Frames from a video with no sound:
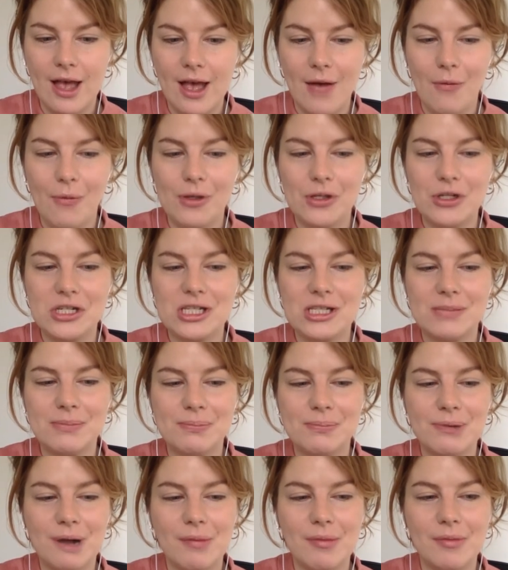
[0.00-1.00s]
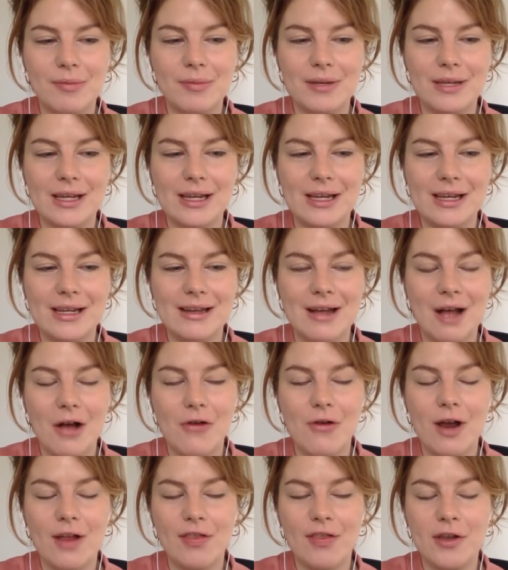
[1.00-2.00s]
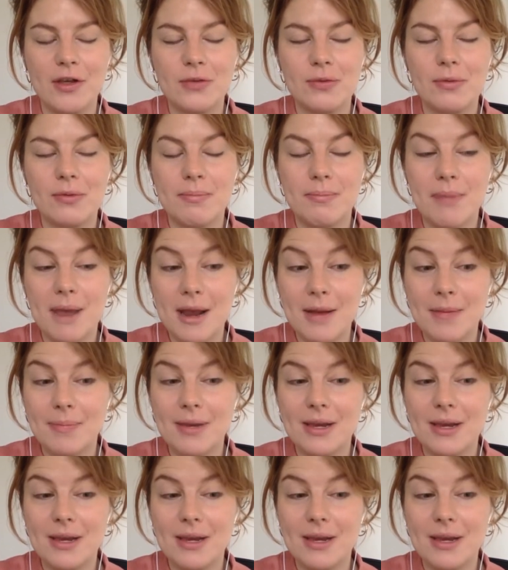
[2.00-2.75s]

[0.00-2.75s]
which is probably not a great thing to admit